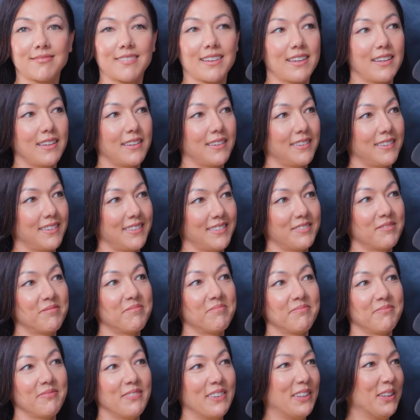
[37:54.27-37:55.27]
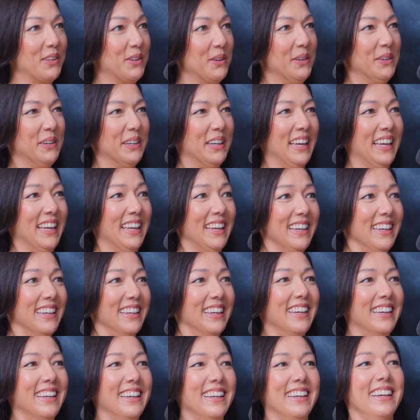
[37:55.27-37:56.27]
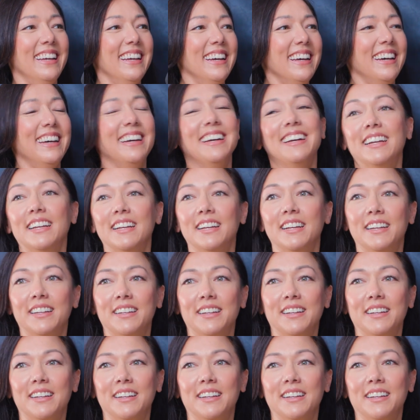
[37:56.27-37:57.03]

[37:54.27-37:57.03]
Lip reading: 3, having sex while playing video games.